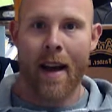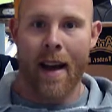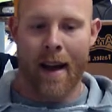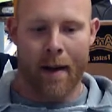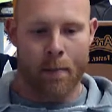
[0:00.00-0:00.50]

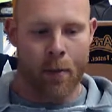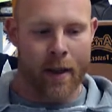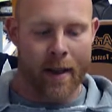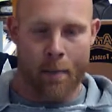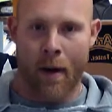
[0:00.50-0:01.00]
and put
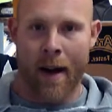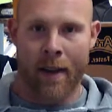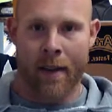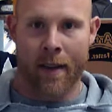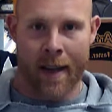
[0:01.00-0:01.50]
into
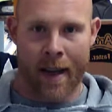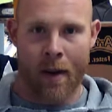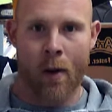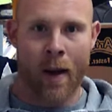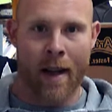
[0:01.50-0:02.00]
practice this
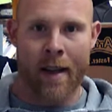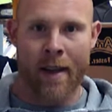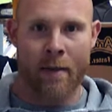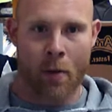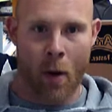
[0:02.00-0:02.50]
whole
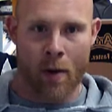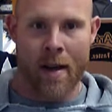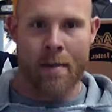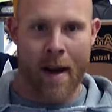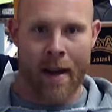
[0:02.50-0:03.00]
idea of
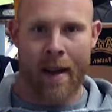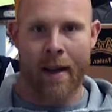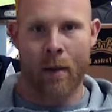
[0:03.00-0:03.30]
protein making,